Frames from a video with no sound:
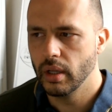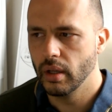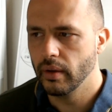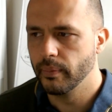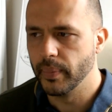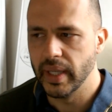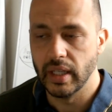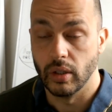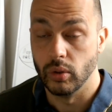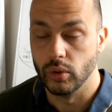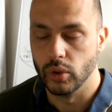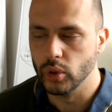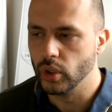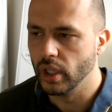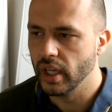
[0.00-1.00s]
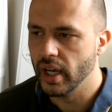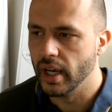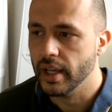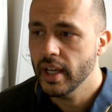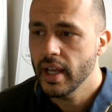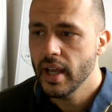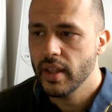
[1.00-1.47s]
being who Google are,
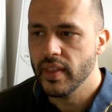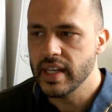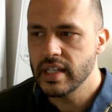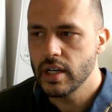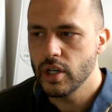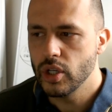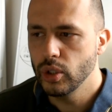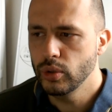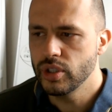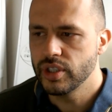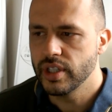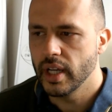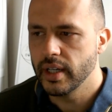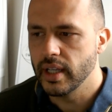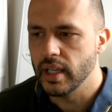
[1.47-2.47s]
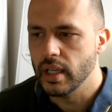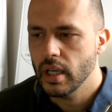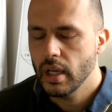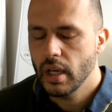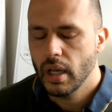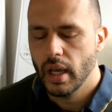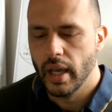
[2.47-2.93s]
they did a huge study
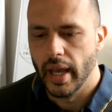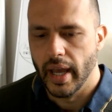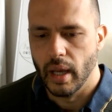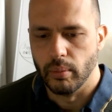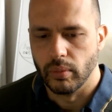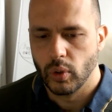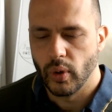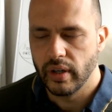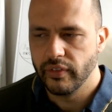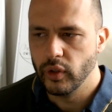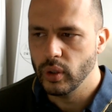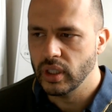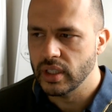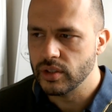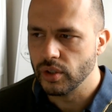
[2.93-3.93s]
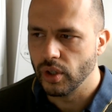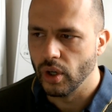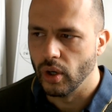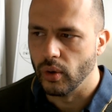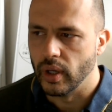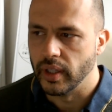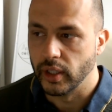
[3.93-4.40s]
quite a few years
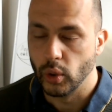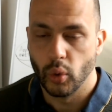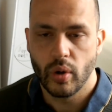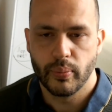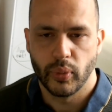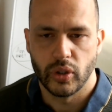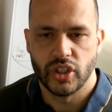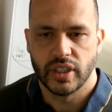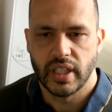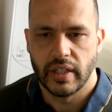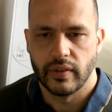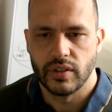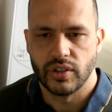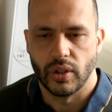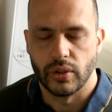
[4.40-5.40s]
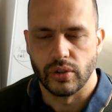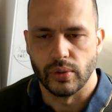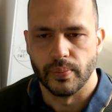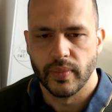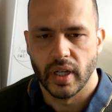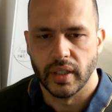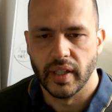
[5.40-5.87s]
ago, and they called it Project Aristotle,
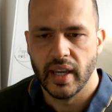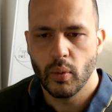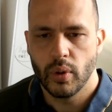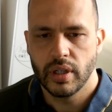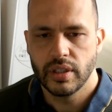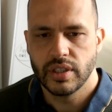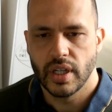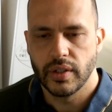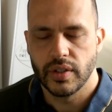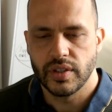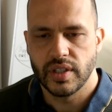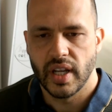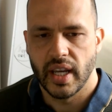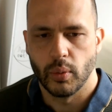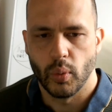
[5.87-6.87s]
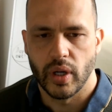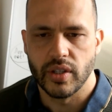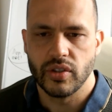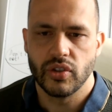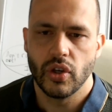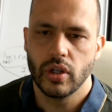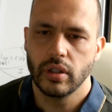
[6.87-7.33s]
and they wanted to understand why
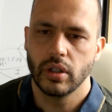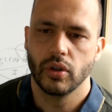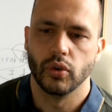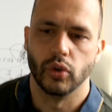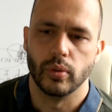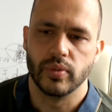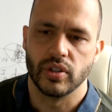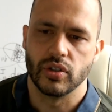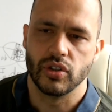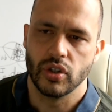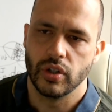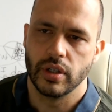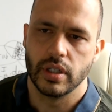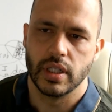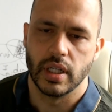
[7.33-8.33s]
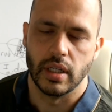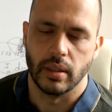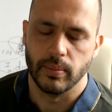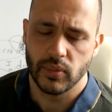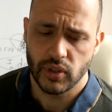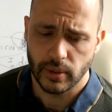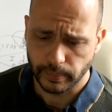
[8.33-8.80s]
certain groups and certain
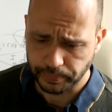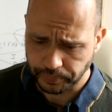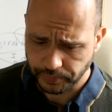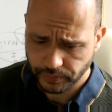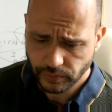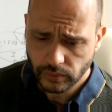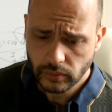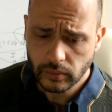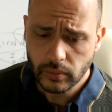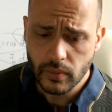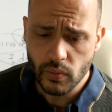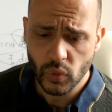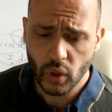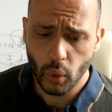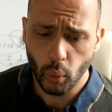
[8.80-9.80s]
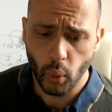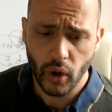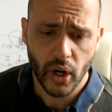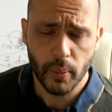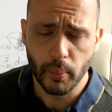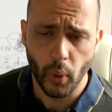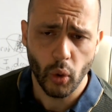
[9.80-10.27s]
teams
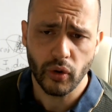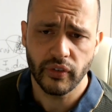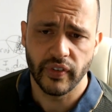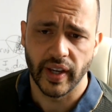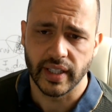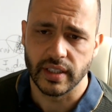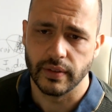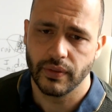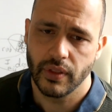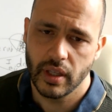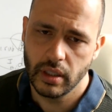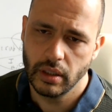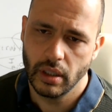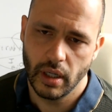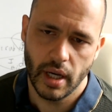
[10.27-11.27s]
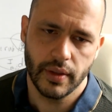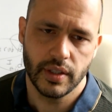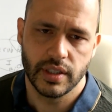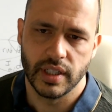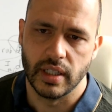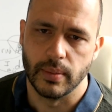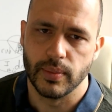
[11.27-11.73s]
were more effective than other
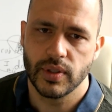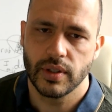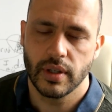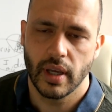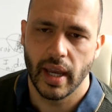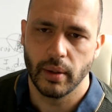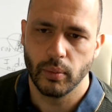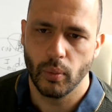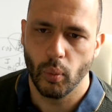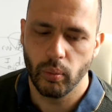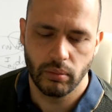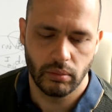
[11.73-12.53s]
teams. And